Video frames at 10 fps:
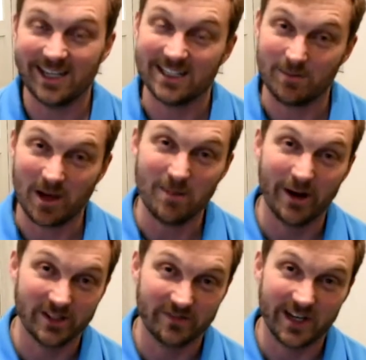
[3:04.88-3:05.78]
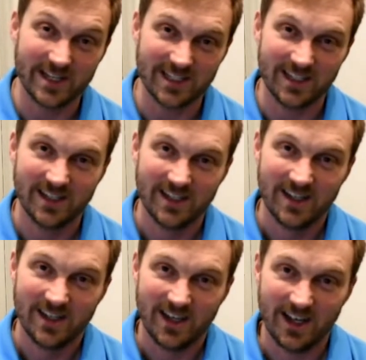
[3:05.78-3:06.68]
it is a big motivator.
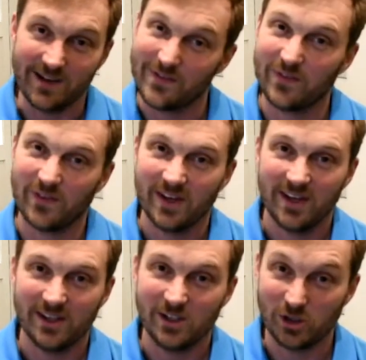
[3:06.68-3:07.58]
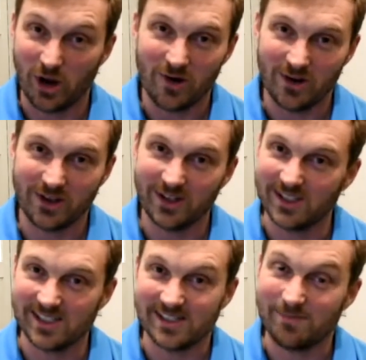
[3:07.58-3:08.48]
If you don't look
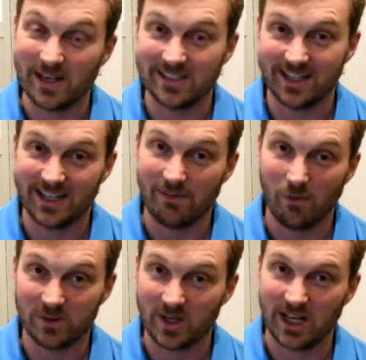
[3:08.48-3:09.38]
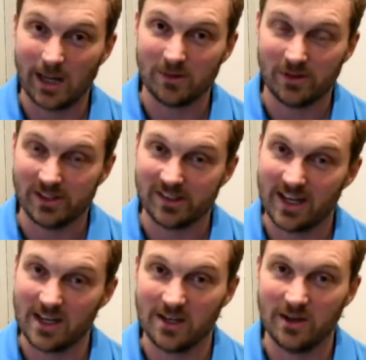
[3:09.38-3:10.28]
good and basically everyone's going to absolutely
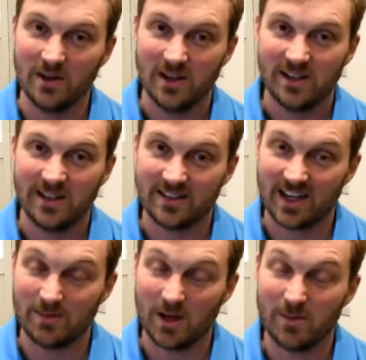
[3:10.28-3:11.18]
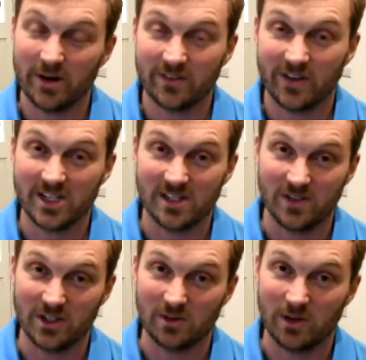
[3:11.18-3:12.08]
slate you, that's going to be a motivation
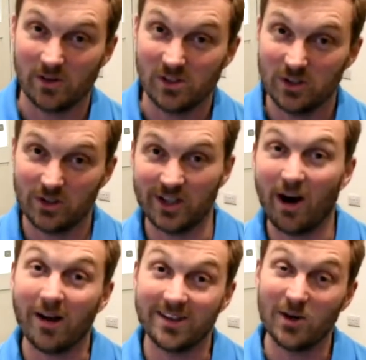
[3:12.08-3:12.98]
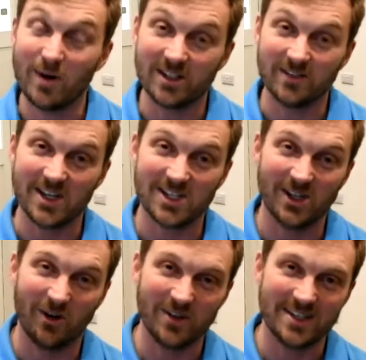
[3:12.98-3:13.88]
for you as well. It's not the ideal
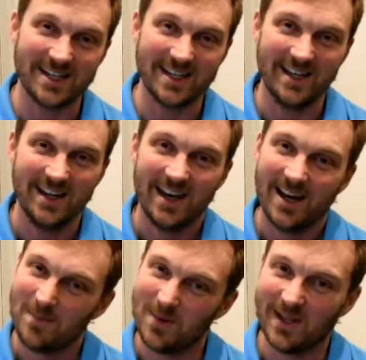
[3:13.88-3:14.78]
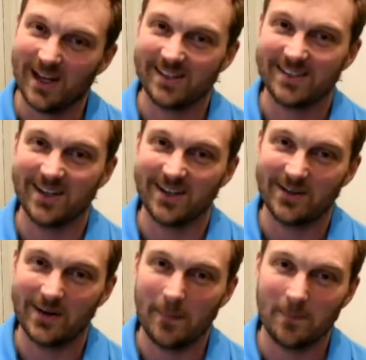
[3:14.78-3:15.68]
motivation, obviously, but that's going
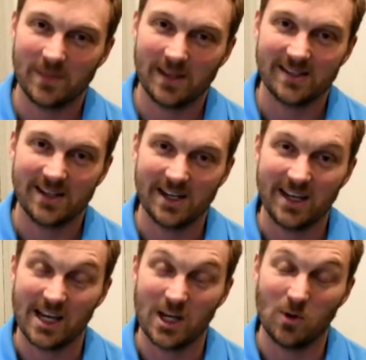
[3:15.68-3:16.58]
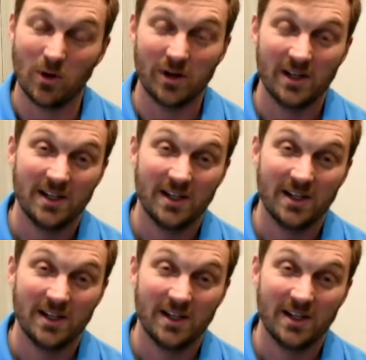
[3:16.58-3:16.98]
to kick you on